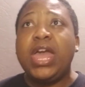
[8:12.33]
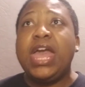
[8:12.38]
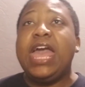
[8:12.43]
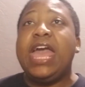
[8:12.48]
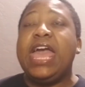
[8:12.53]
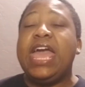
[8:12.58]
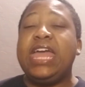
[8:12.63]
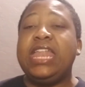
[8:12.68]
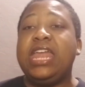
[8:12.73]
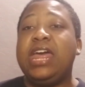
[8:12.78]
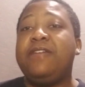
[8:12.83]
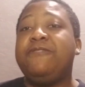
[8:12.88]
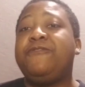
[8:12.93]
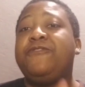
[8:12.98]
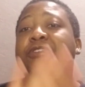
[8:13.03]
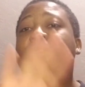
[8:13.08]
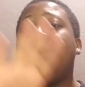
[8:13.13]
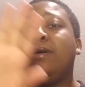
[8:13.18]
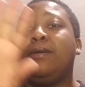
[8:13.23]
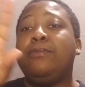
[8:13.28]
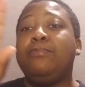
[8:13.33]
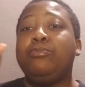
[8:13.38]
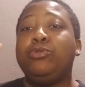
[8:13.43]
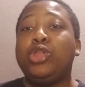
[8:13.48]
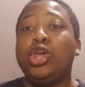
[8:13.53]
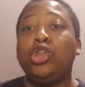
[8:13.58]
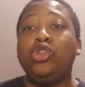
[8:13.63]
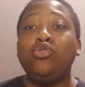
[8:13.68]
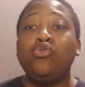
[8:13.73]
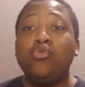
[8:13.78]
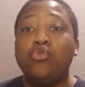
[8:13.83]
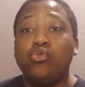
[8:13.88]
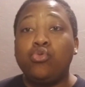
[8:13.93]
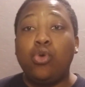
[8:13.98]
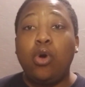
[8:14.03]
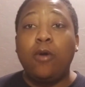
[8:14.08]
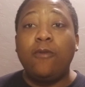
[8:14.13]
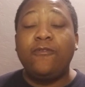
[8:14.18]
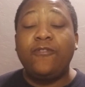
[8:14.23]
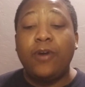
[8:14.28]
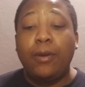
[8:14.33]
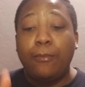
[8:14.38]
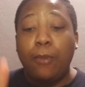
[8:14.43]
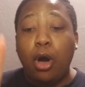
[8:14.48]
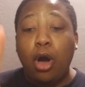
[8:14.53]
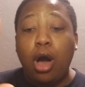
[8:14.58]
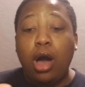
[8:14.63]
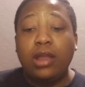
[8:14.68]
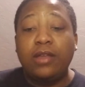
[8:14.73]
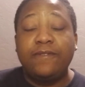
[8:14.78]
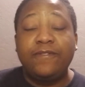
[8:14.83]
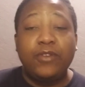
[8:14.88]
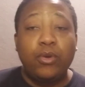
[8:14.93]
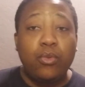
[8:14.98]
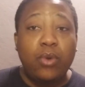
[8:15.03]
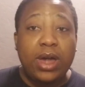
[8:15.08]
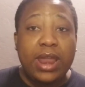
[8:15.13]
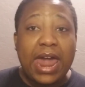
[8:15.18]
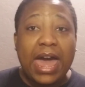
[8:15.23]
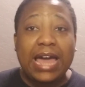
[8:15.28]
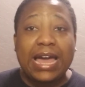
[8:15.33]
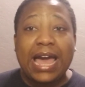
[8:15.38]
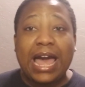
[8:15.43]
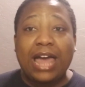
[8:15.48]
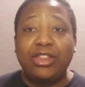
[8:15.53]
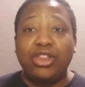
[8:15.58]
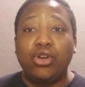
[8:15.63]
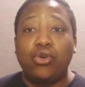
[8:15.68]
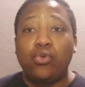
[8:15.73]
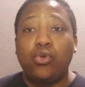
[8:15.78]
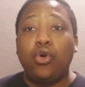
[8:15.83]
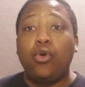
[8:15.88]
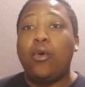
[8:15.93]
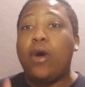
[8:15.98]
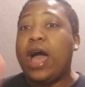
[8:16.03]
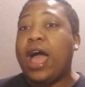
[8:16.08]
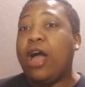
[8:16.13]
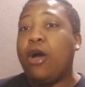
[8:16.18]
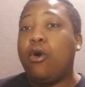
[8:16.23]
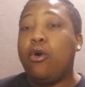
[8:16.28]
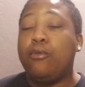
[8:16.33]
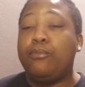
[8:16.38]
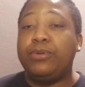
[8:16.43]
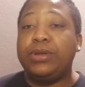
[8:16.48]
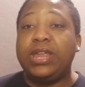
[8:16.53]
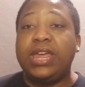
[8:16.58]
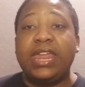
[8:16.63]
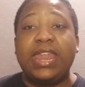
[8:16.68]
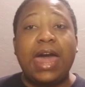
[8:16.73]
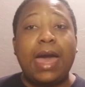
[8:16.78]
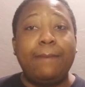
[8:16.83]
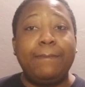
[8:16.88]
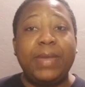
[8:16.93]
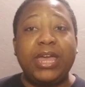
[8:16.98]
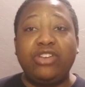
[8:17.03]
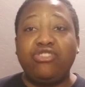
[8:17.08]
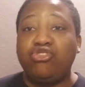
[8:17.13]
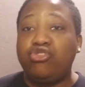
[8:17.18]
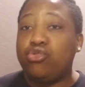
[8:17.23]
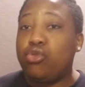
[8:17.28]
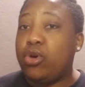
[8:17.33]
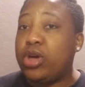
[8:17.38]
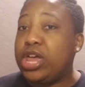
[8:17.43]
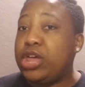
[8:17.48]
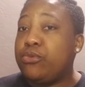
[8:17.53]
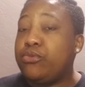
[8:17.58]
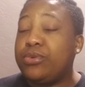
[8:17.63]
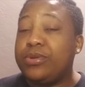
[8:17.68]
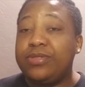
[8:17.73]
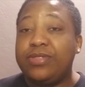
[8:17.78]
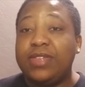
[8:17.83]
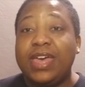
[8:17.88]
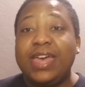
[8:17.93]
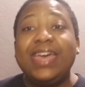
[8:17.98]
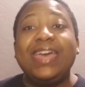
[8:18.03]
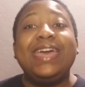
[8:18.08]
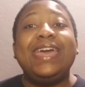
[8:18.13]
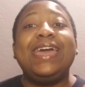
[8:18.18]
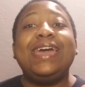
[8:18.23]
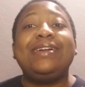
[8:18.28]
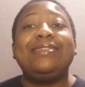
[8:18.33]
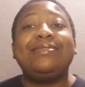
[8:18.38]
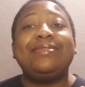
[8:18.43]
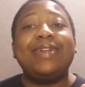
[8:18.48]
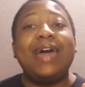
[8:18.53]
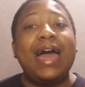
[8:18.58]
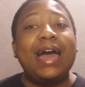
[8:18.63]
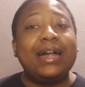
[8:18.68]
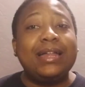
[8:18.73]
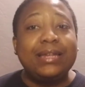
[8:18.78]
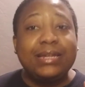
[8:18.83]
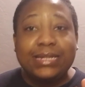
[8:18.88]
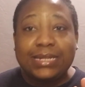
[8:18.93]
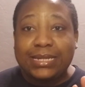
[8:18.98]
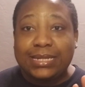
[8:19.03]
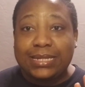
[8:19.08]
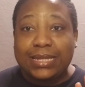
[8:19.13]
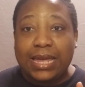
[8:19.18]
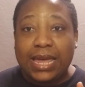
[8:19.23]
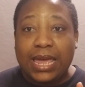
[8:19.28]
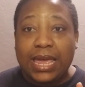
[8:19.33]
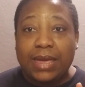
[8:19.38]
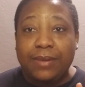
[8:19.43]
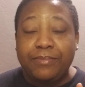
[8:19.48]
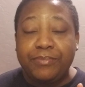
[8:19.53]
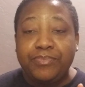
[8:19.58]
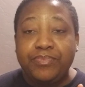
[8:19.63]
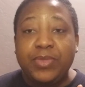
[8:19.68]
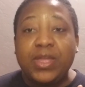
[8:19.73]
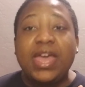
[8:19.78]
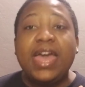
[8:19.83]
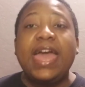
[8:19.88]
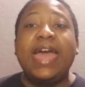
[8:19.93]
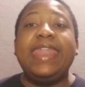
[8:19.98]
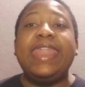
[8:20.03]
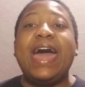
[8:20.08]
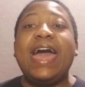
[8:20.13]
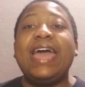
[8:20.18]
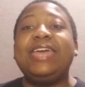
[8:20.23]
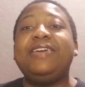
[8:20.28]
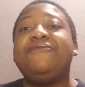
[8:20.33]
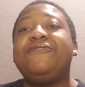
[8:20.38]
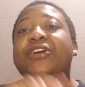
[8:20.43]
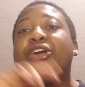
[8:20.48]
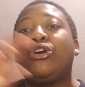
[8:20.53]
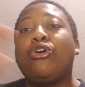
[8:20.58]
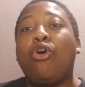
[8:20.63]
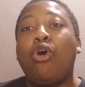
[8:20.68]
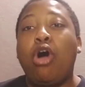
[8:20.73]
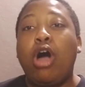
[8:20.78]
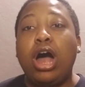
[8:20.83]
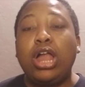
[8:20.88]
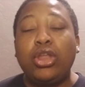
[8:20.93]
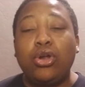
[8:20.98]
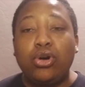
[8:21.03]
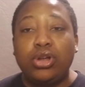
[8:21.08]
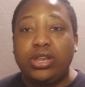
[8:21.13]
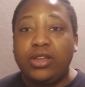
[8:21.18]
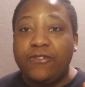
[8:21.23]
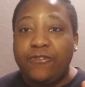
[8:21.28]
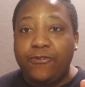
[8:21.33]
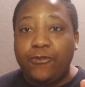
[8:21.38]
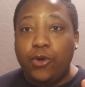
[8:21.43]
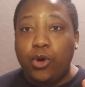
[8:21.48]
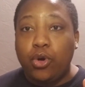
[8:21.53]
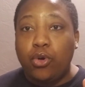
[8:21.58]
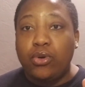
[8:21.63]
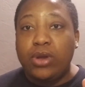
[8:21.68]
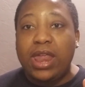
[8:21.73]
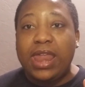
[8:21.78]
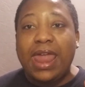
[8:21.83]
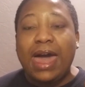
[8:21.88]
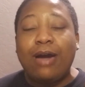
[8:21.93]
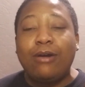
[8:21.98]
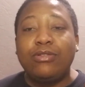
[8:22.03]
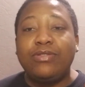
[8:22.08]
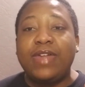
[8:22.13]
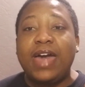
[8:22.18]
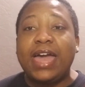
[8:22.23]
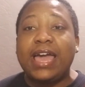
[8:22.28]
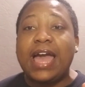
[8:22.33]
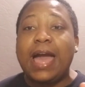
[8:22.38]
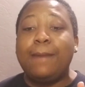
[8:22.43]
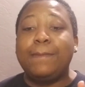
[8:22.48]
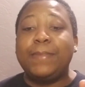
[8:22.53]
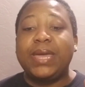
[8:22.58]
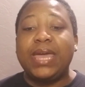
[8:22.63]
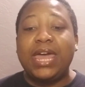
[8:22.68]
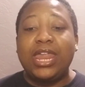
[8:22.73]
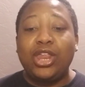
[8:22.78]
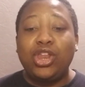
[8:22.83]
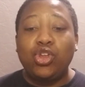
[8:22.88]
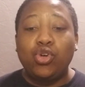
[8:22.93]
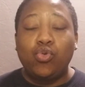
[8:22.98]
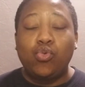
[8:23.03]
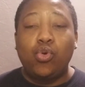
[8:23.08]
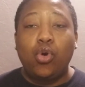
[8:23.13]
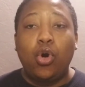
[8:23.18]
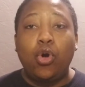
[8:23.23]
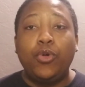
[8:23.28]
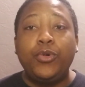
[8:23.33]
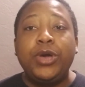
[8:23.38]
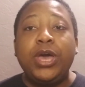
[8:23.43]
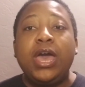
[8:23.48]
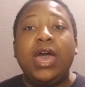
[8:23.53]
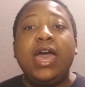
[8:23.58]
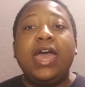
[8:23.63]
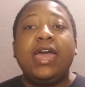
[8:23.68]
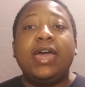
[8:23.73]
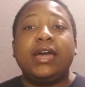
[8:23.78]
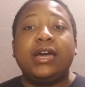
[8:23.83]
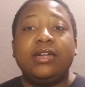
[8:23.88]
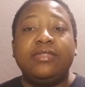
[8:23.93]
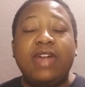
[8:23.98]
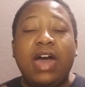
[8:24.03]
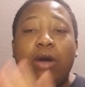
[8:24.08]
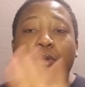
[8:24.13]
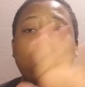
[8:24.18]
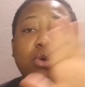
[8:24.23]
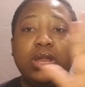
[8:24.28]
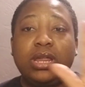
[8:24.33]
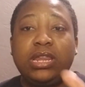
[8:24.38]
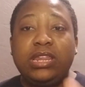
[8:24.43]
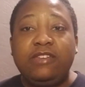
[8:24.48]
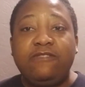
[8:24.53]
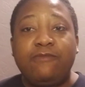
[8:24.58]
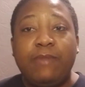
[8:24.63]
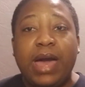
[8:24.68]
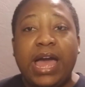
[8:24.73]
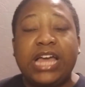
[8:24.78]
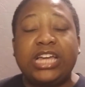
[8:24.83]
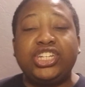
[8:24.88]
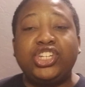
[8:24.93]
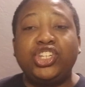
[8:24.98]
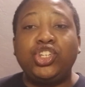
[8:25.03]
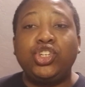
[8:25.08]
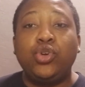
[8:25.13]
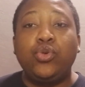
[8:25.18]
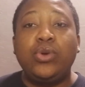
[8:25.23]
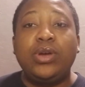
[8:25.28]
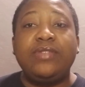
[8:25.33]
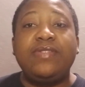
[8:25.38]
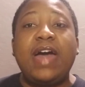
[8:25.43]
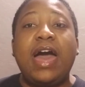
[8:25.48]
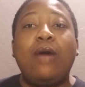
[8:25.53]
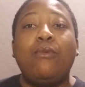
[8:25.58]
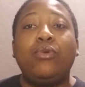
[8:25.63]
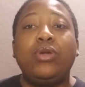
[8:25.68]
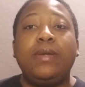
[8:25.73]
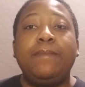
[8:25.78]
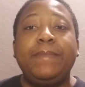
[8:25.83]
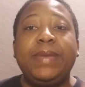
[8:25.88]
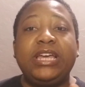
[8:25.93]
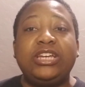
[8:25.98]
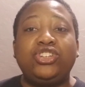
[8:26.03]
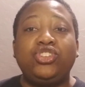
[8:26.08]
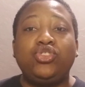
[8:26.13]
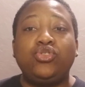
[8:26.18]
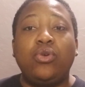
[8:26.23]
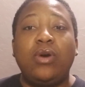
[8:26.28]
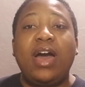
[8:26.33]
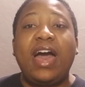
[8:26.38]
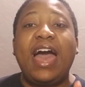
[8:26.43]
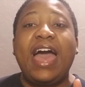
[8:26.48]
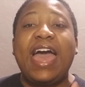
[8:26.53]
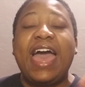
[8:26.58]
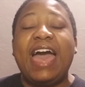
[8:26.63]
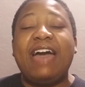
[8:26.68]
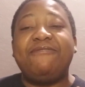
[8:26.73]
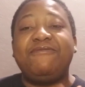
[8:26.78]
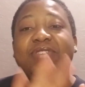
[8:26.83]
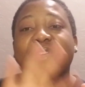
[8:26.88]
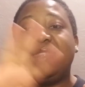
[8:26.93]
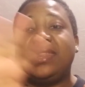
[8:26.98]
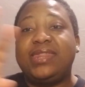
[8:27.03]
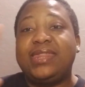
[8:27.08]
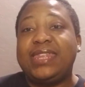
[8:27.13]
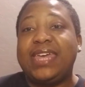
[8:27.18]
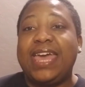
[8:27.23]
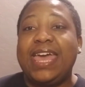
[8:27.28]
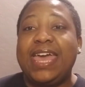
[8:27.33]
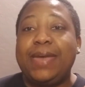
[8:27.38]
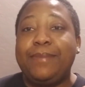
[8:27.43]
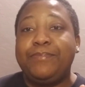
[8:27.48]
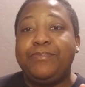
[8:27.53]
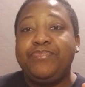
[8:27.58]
and then for the new quote from all of the one I got the quote, I opened it and I make sure it was exactly the same. And I even called on the phone and I was like, I'm getting a quote because I want to leave my insurance. I want to make sure I have the same